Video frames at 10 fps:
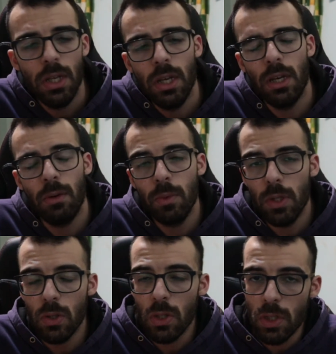And we
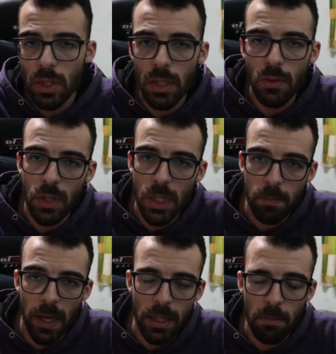could see the
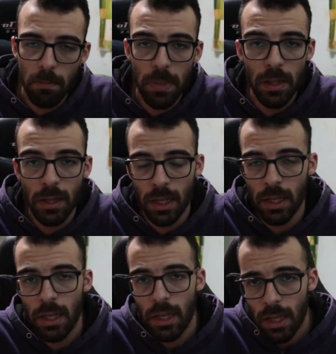respect building
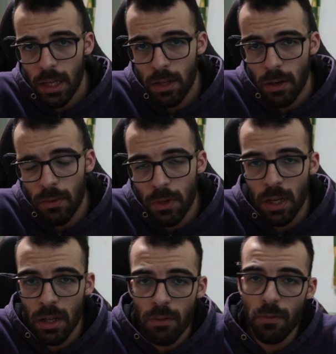in
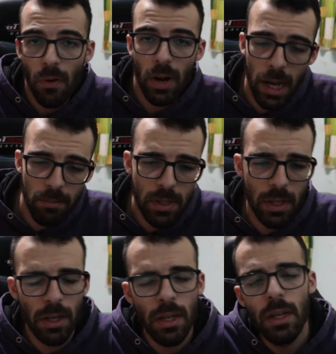O'Neill for
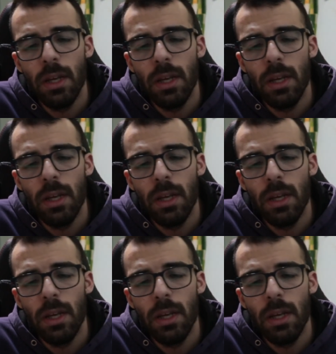Hampton.